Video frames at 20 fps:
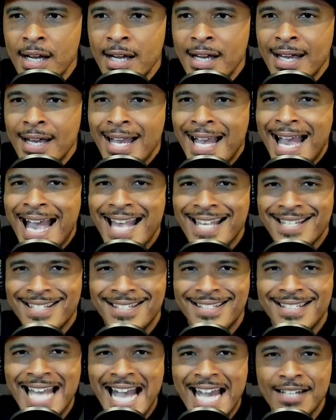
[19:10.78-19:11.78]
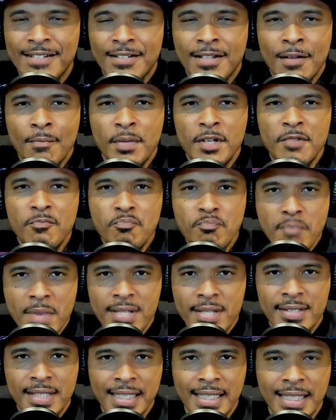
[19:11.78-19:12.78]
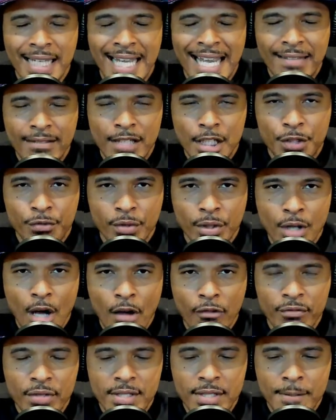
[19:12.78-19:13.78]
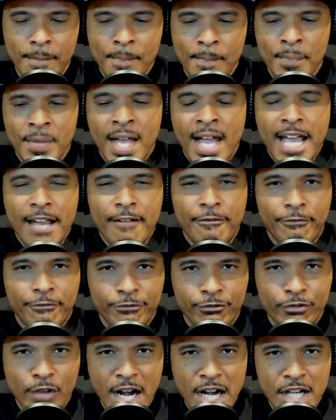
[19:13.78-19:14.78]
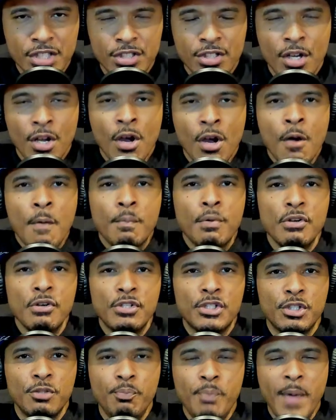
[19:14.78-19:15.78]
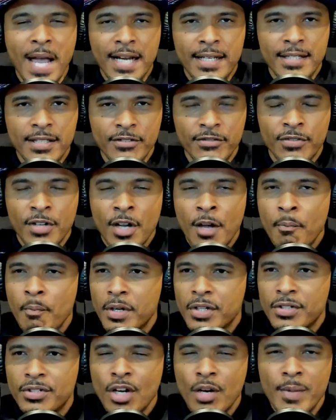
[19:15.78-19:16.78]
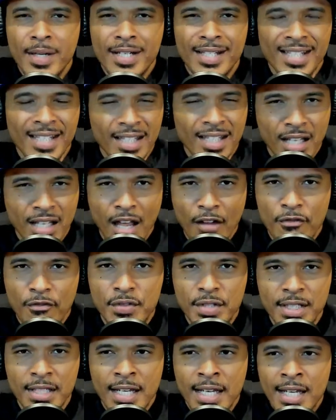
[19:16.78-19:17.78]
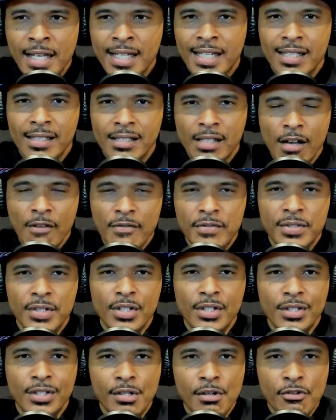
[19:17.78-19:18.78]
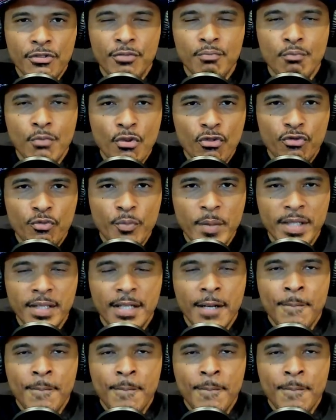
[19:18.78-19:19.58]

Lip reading: has that been missing in this front office? A fresh perspective. McDermott loves it. He loves the youth movement